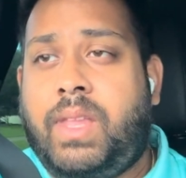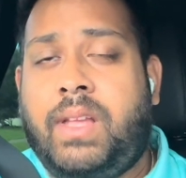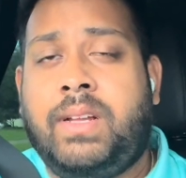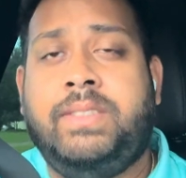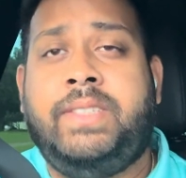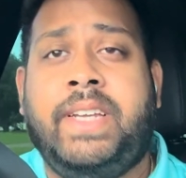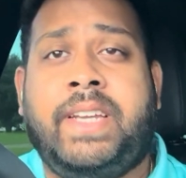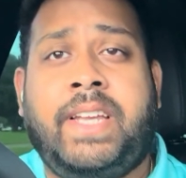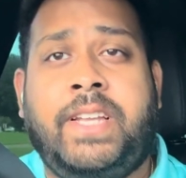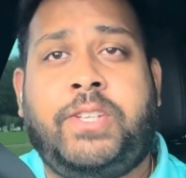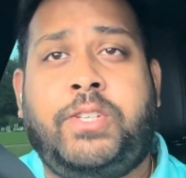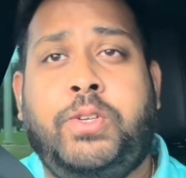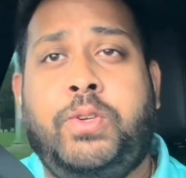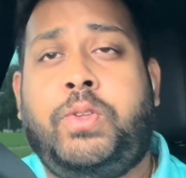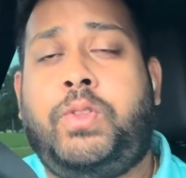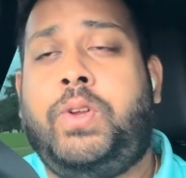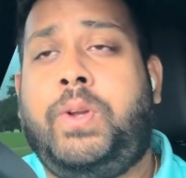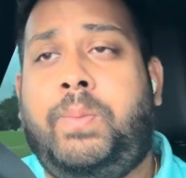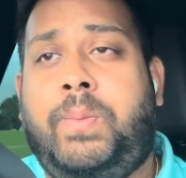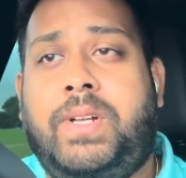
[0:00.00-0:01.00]
taking
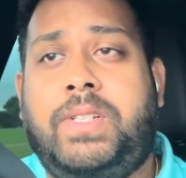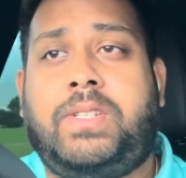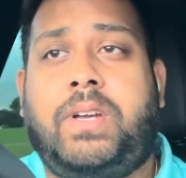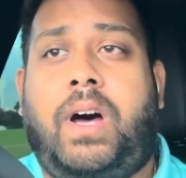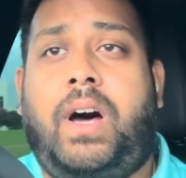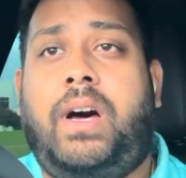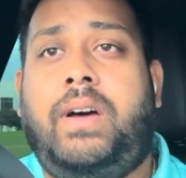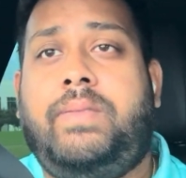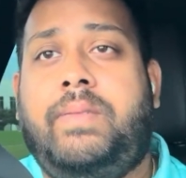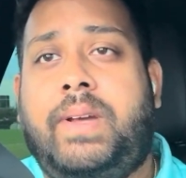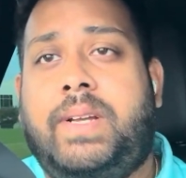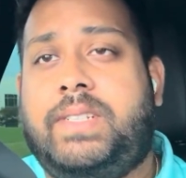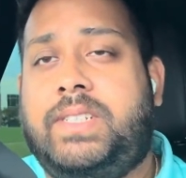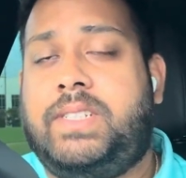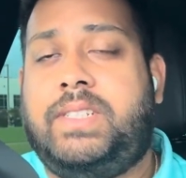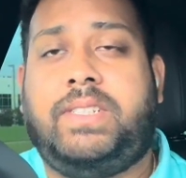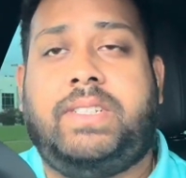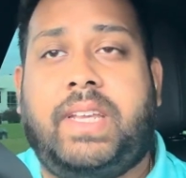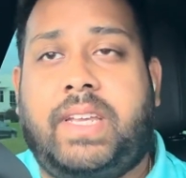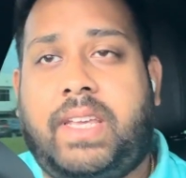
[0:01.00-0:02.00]
2-3 months off and
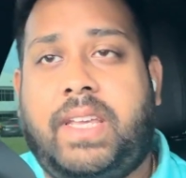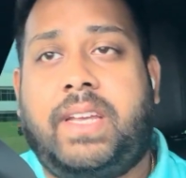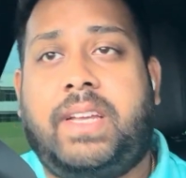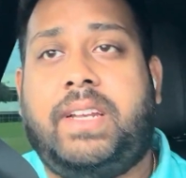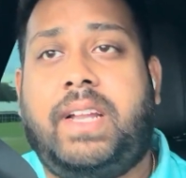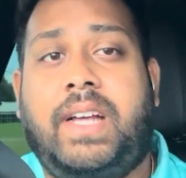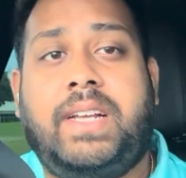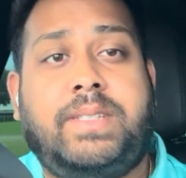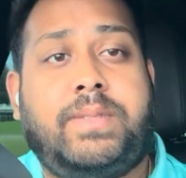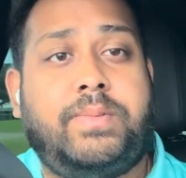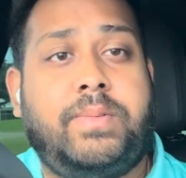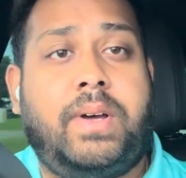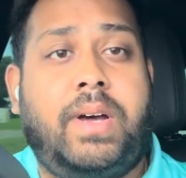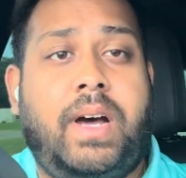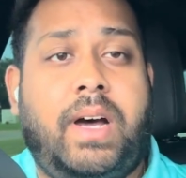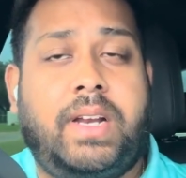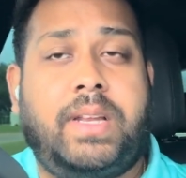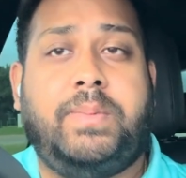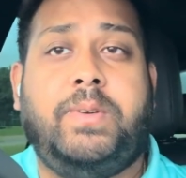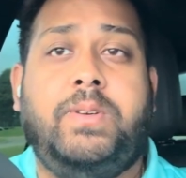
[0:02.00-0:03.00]
just taking a nice
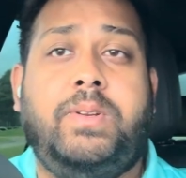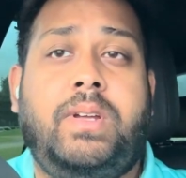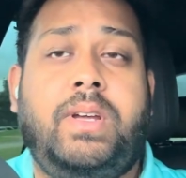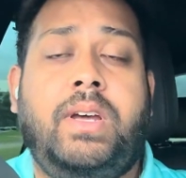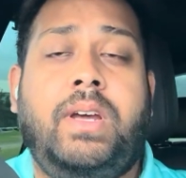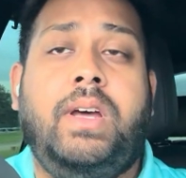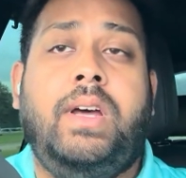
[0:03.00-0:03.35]
honeymoon,